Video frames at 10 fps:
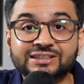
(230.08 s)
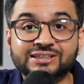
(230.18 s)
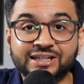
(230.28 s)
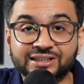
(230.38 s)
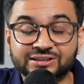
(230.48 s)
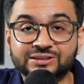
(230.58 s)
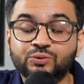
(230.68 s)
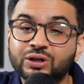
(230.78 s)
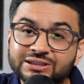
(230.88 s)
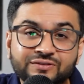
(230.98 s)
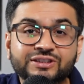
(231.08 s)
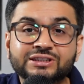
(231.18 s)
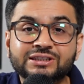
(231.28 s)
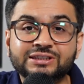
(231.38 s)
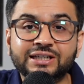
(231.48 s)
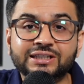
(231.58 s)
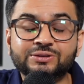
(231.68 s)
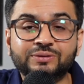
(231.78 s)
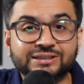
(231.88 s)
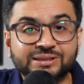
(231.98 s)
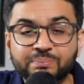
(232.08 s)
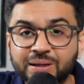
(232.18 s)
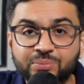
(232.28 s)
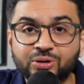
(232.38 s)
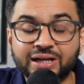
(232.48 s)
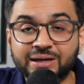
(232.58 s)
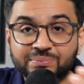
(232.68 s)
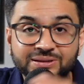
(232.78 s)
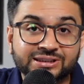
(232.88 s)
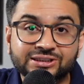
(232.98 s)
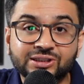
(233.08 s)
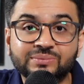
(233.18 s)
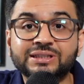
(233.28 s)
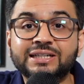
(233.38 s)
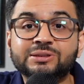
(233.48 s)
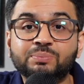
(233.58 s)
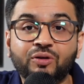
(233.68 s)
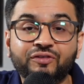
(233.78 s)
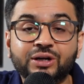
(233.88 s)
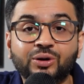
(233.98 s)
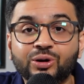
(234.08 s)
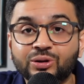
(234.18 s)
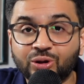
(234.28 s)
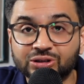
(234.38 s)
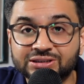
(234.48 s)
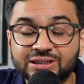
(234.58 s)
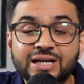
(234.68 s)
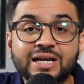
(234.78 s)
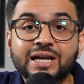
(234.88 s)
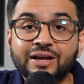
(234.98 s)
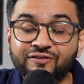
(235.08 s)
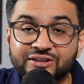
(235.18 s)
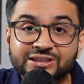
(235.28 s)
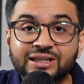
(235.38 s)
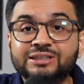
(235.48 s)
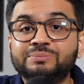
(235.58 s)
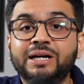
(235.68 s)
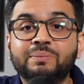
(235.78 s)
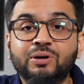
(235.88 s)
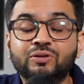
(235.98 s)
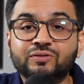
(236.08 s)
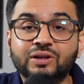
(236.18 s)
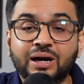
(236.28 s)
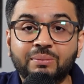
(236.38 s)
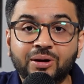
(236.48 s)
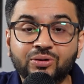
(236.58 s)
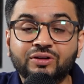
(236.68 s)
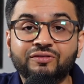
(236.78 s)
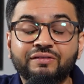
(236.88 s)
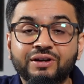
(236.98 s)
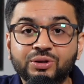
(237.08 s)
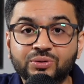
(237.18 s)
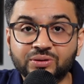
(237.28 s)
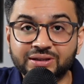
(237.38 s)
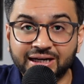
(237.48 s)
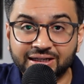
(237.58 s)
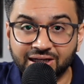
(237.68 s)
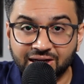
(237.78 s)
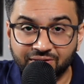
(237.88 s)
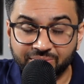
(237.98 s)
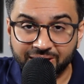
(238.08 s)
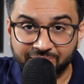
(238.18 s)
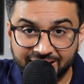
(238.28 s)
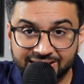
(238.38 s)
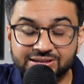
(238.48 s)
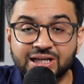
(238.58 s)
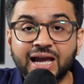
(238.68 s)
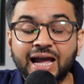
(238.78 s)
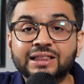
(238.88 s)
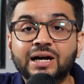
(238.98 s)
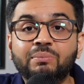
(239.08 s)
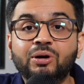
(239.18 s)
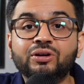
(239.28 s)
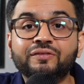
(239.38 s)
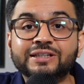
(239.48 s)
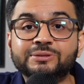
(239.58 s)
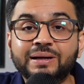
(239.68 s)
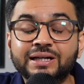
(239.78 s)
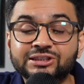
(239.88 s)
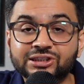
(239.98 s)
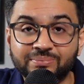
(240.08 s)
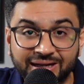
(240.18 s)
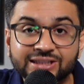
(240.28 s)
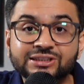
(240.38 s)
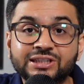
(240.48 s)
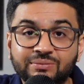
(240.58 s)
status. What is a fiscal status? Well, simply put, in business terms, it's profit or loss. Fiscal is made about the amount of revenue that the government makes and the amount of expenditure minus the